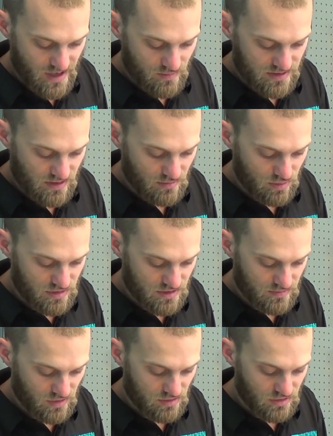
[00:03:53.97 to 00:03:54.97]
We're just going to push them
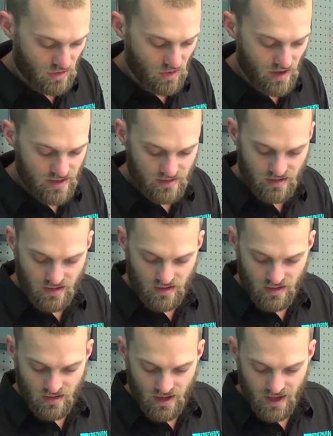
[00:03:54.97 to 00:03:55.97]
through dry,
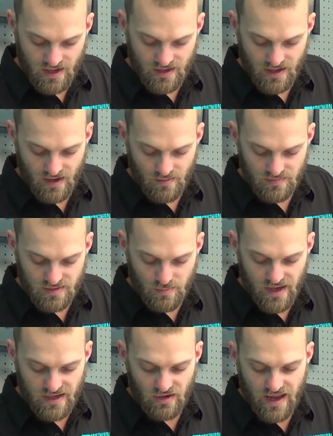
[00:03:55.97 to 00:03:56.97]
and
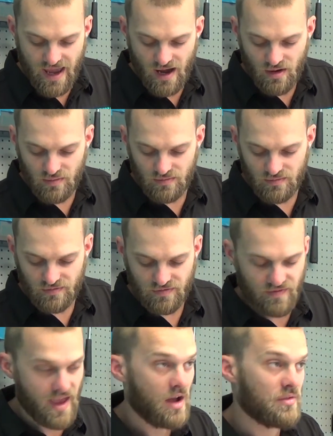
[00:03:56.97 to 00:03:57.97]
depending on how
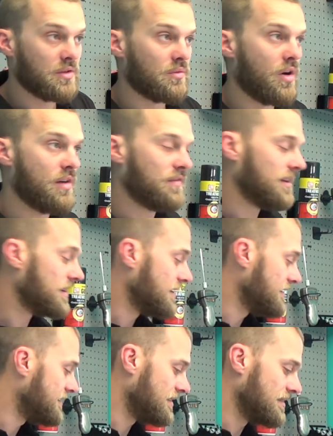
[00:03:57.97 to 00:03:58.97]
foul the rifling
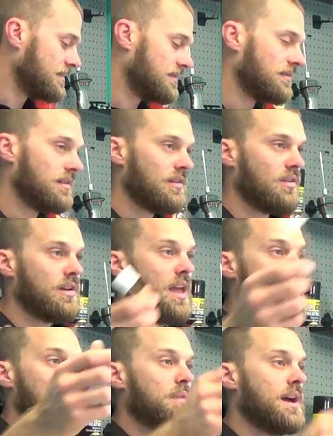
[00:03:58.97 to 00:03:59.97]
is on how
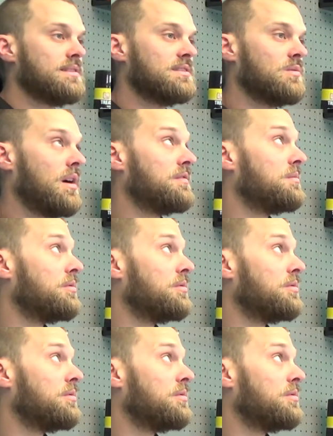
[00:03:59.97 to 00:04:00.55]
many patches we'll have to